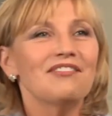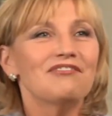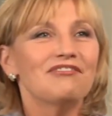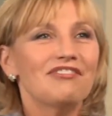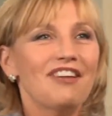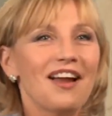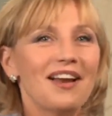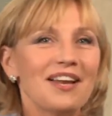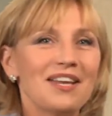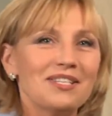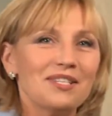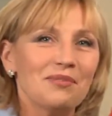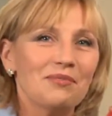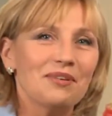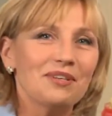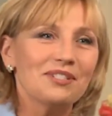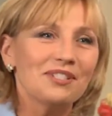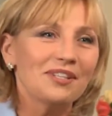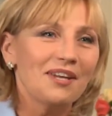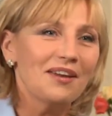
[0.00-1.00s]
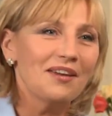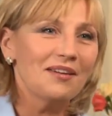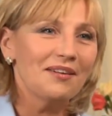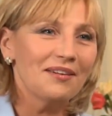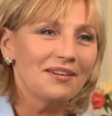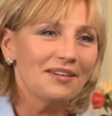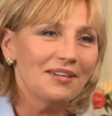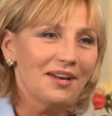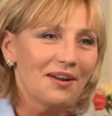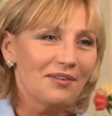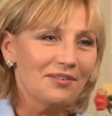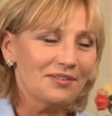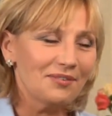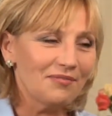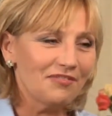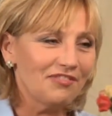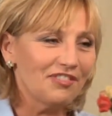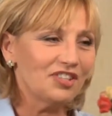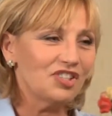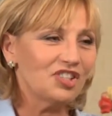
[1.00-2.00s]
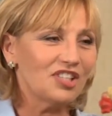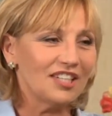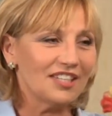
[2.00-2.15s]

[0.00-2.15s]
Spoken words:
on Fridays it was, fish